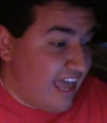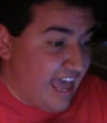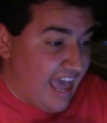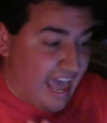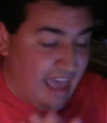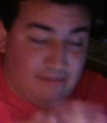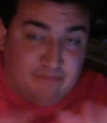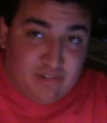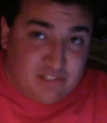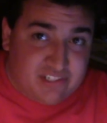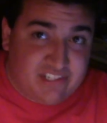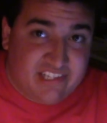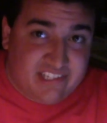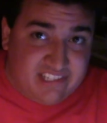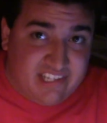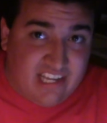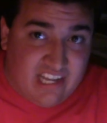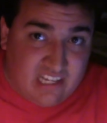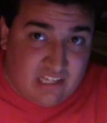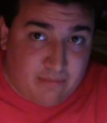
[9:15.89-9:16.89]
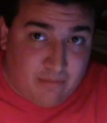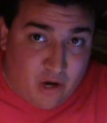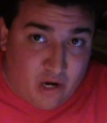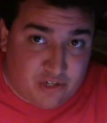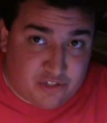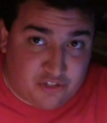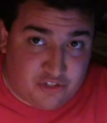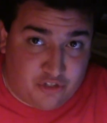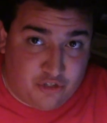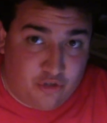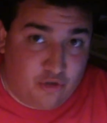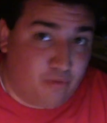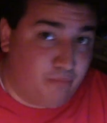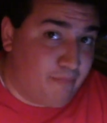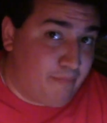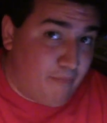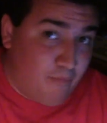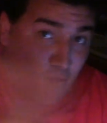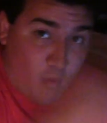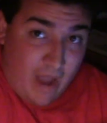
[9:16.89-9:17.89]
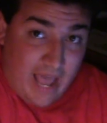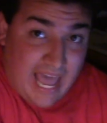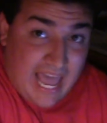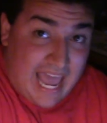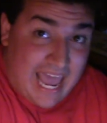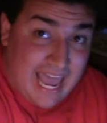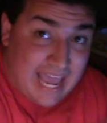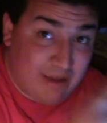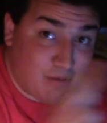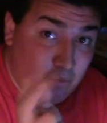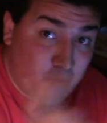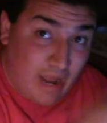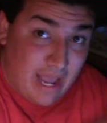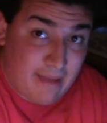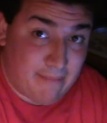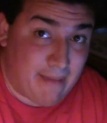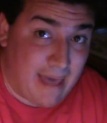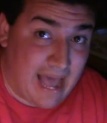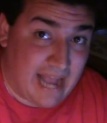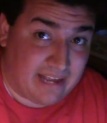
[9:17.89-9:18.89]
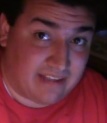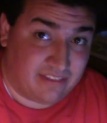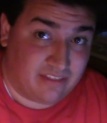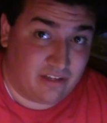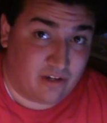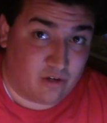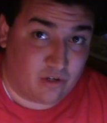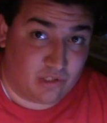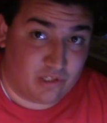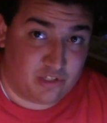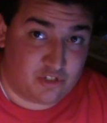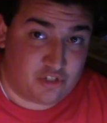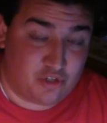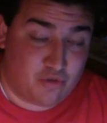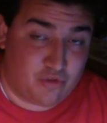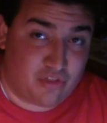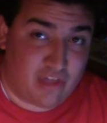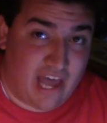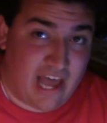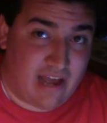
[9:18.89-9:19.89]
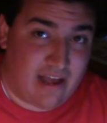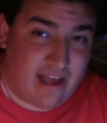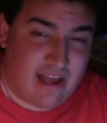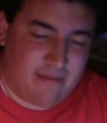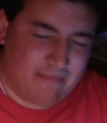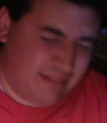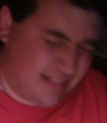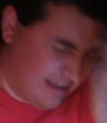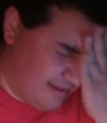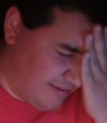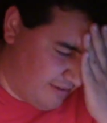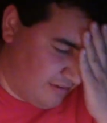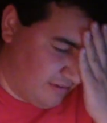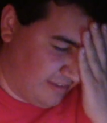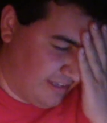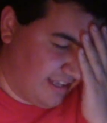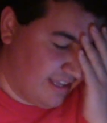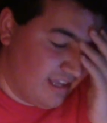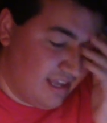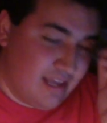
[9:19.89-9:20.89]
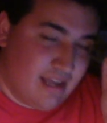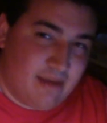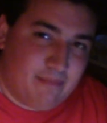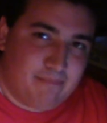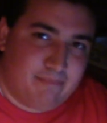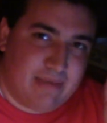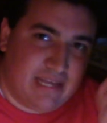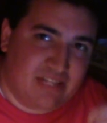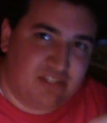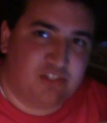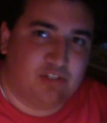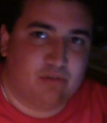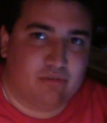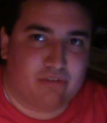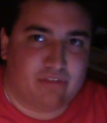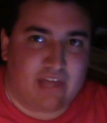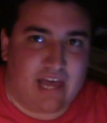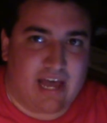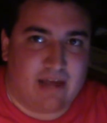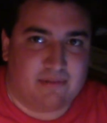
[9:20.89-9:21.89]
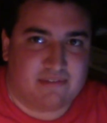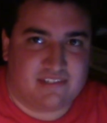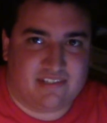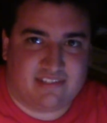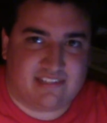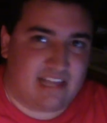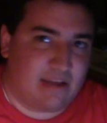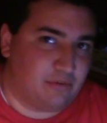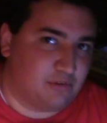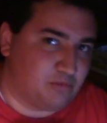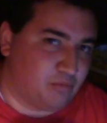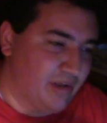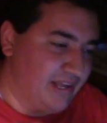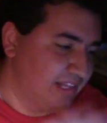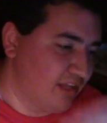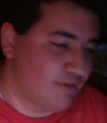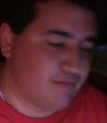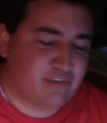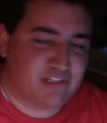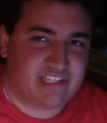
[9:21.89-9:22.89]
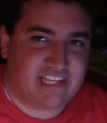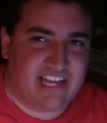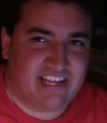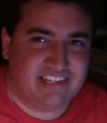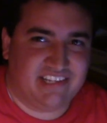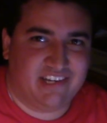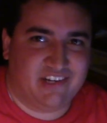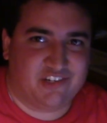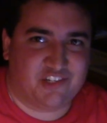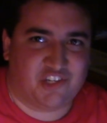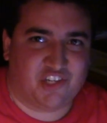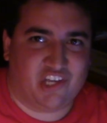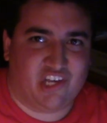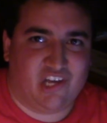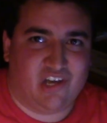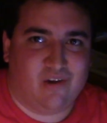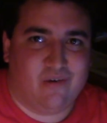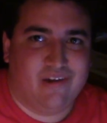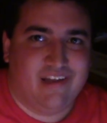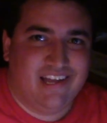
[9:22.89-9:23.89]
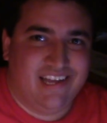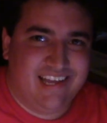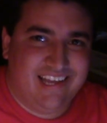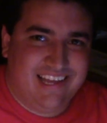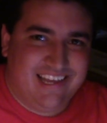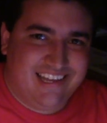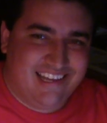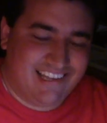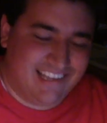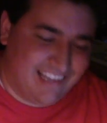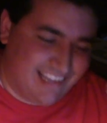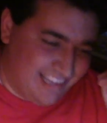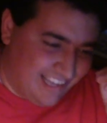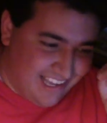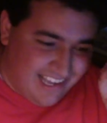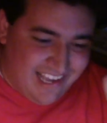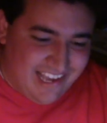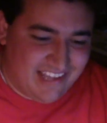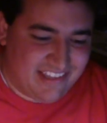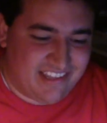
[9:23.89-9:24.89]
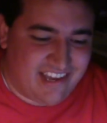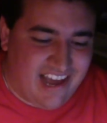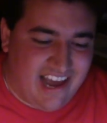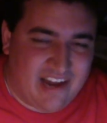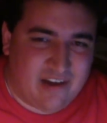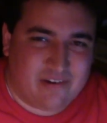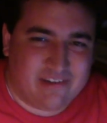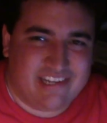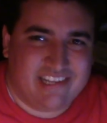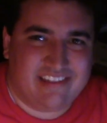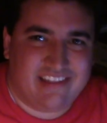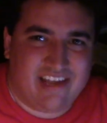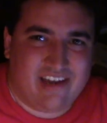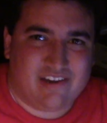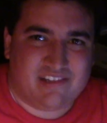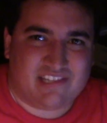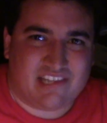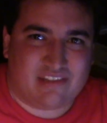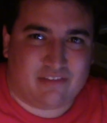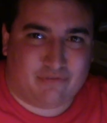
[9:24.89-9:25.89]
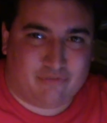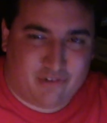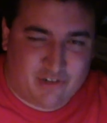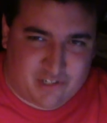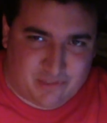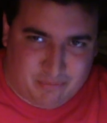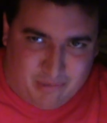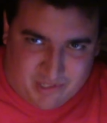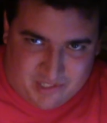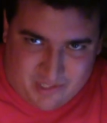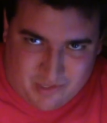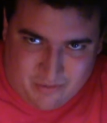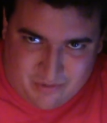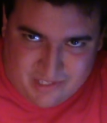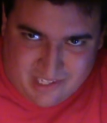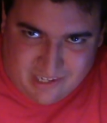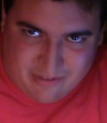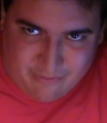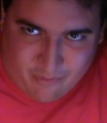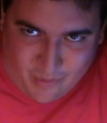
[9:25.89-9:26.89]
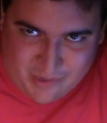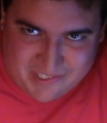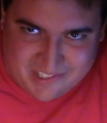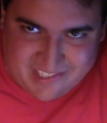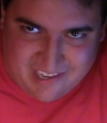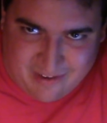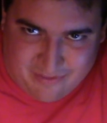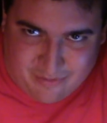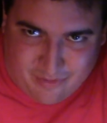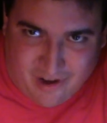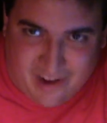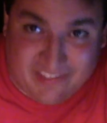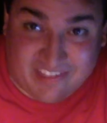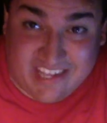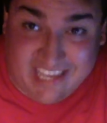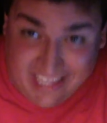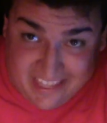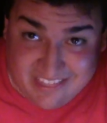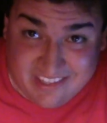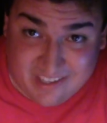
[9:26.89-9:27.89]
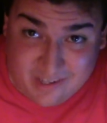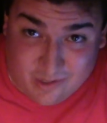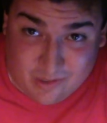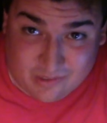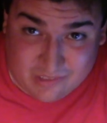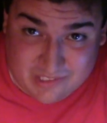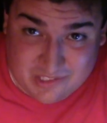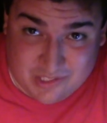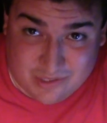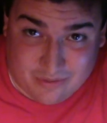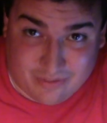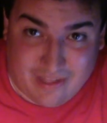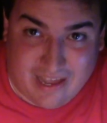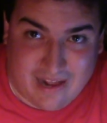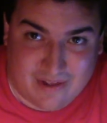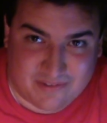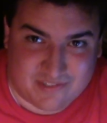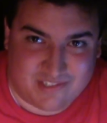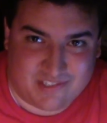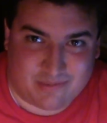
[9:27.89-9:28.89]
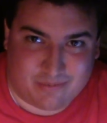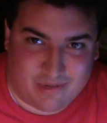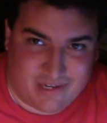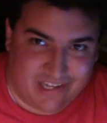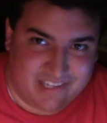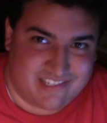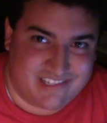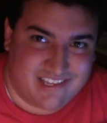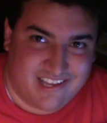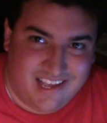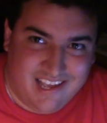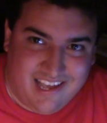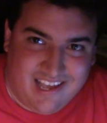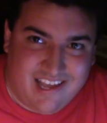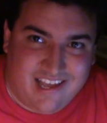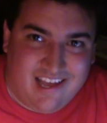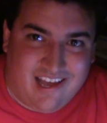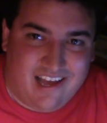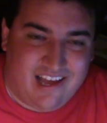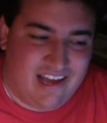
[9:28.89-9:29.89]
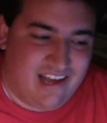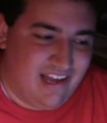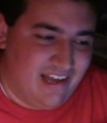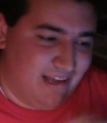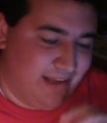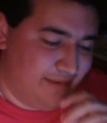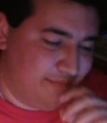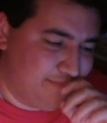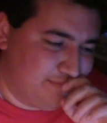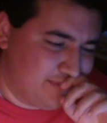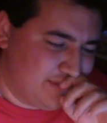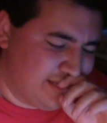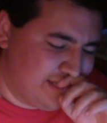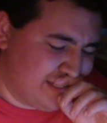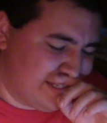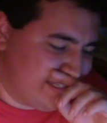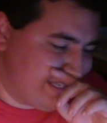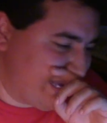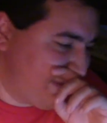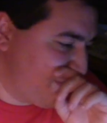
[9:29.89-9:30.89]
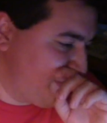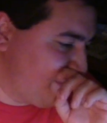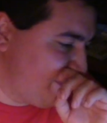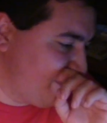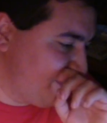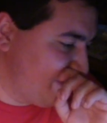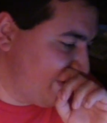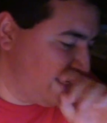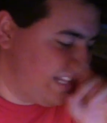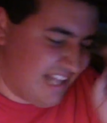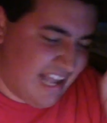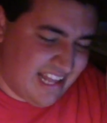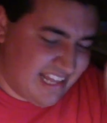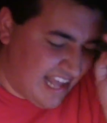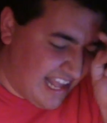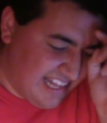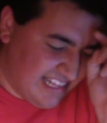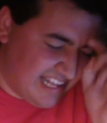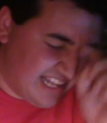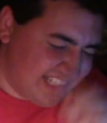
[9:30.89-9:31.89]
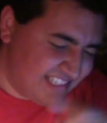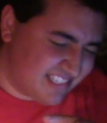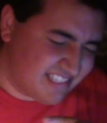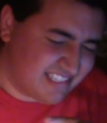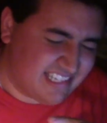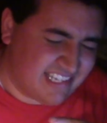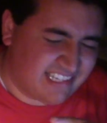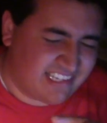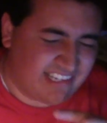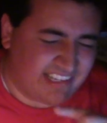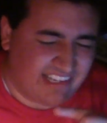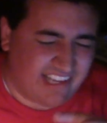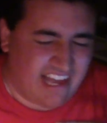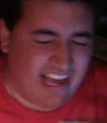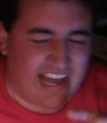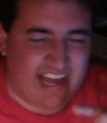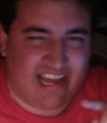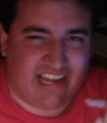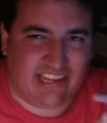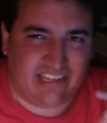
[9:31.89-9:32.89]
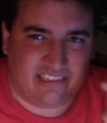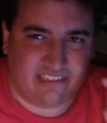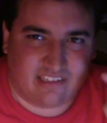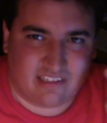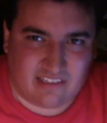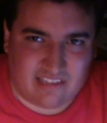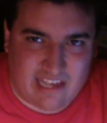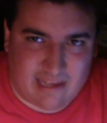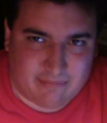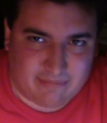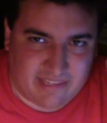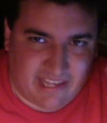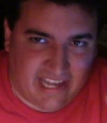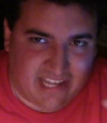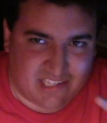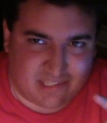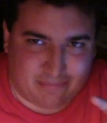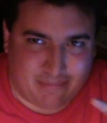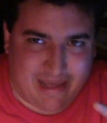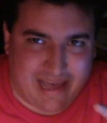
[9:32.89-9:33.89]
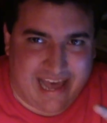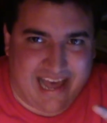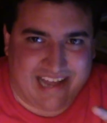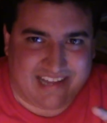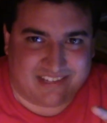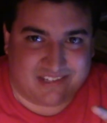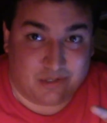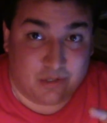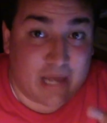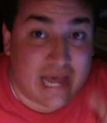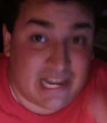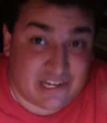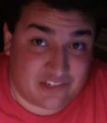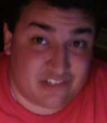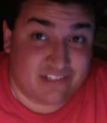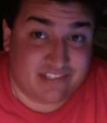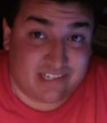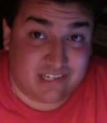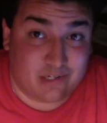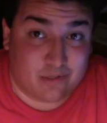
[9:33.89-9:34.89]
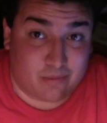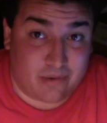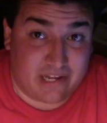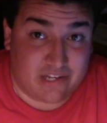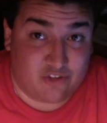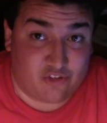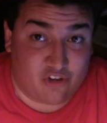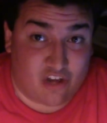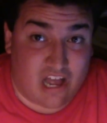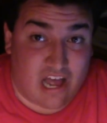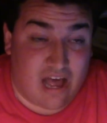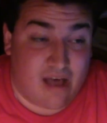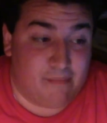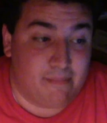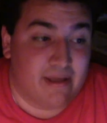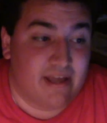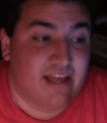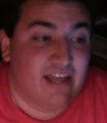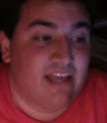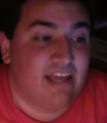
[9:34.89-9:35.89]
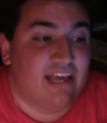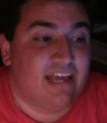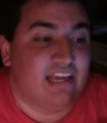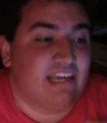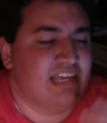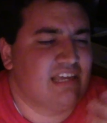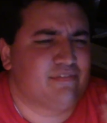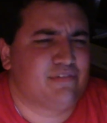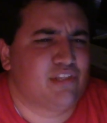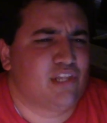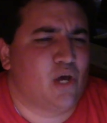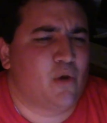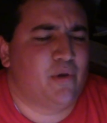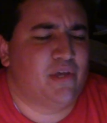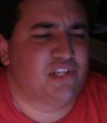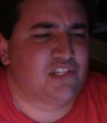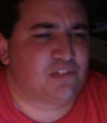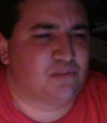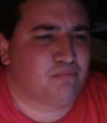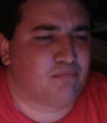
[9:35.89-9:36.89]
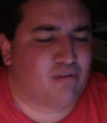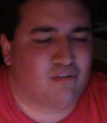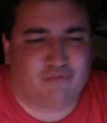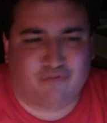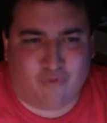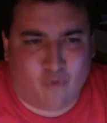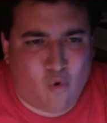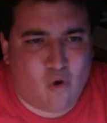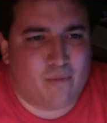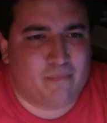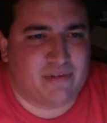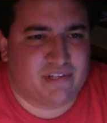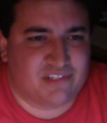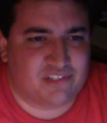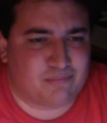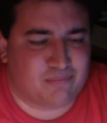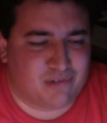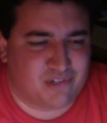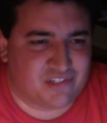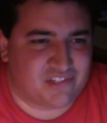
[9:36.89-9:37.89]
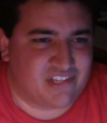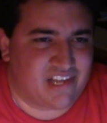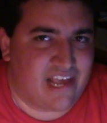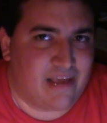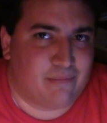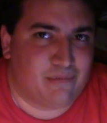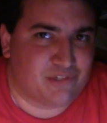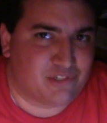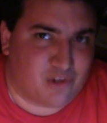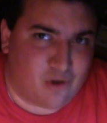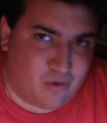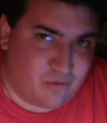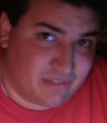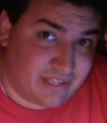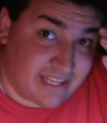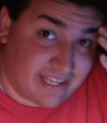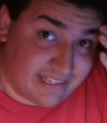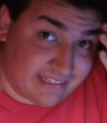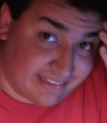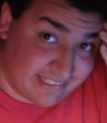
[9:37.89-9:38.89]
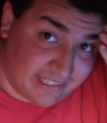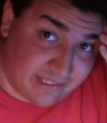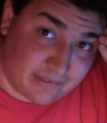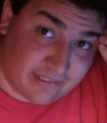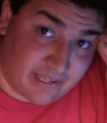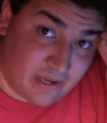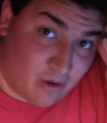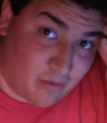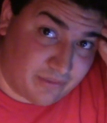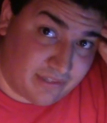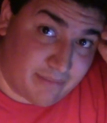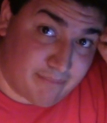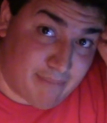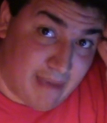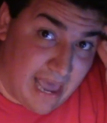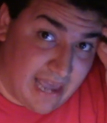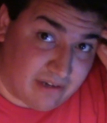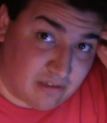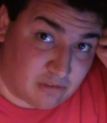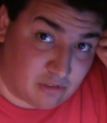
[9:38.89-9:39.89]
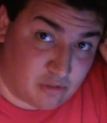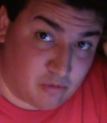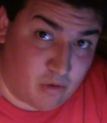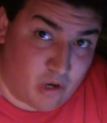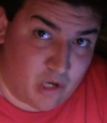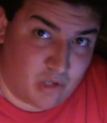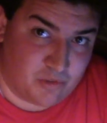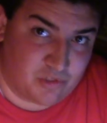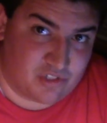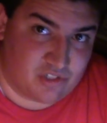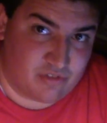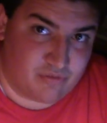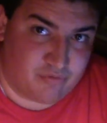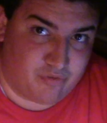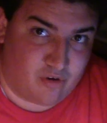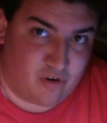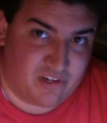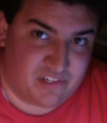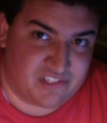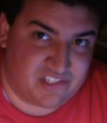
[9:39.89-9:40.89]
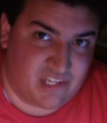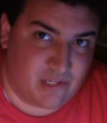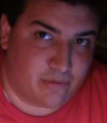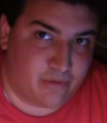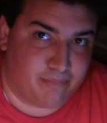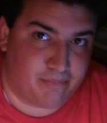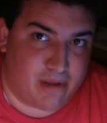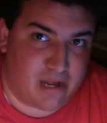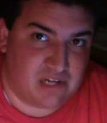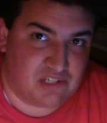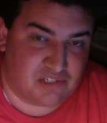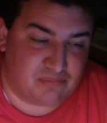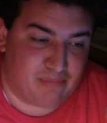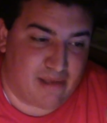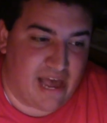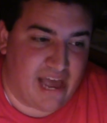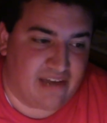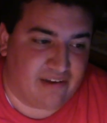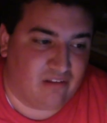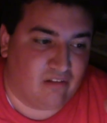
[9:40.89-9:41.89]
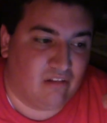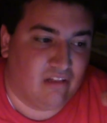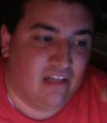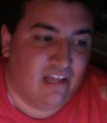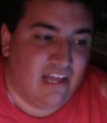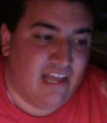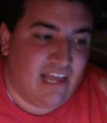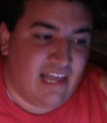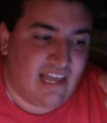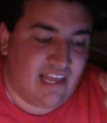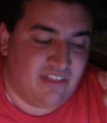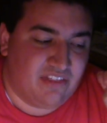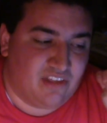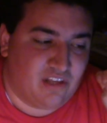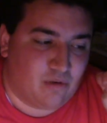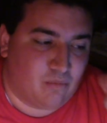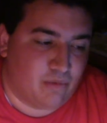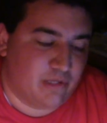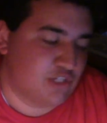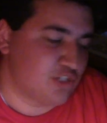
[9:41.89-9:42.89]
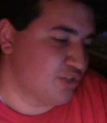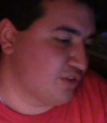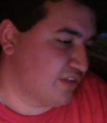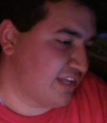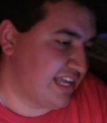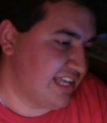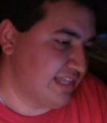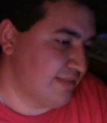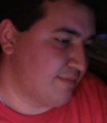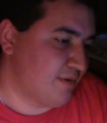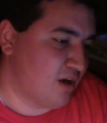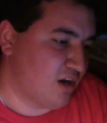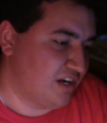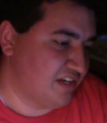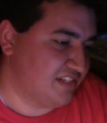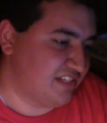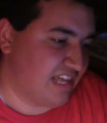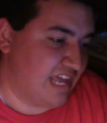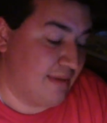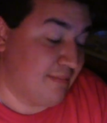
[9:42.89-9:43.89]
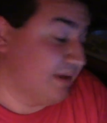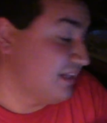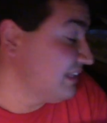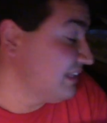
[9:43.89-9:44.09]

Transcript: ever since Kingdom Hearts 2. Way back in the early 2000s. I mean, not early. Mid-2000s. That was well over 10 years ago. And the irony there is that the first person who did voice Sephiroth in the early 2000s was an NSYNC guy named Lance Bass, who actually did a great job, even though his performance, per se, was literally only battle quotes for a secret boss battle in the original Kingdom Hearts game. A